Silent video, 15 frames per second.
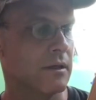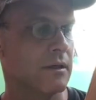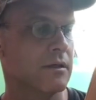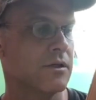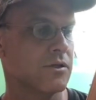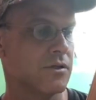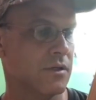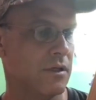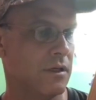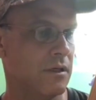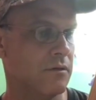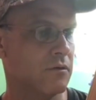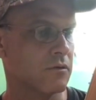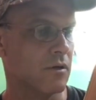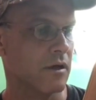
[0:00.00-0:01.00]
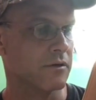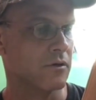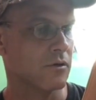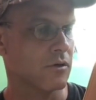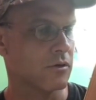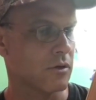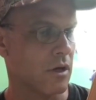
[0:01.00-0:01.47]
she instructed
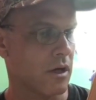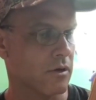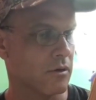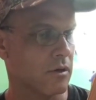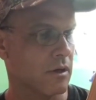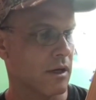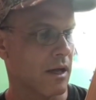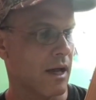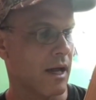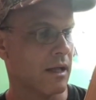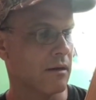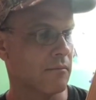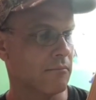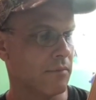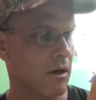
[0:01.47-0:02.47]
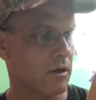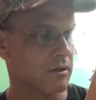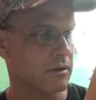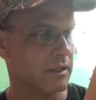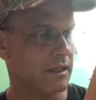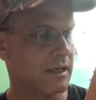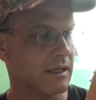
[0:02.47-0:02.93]
her daughter, and
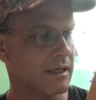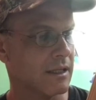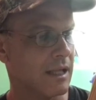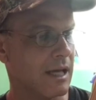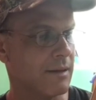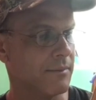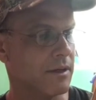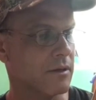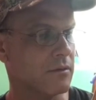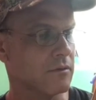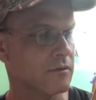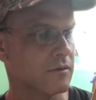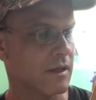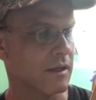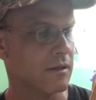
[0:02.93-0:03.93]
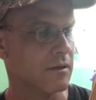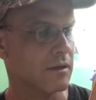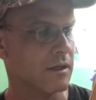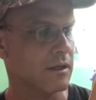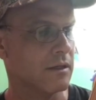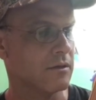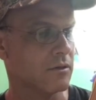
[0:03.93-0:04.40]
unbuckling and climbing
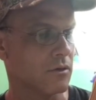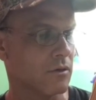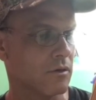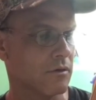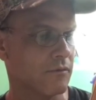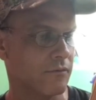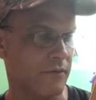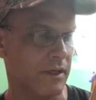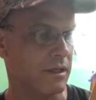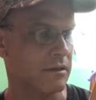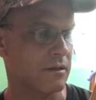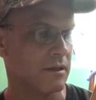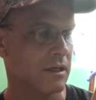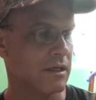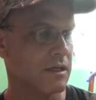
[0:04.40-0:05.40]
unsteadily to her feet,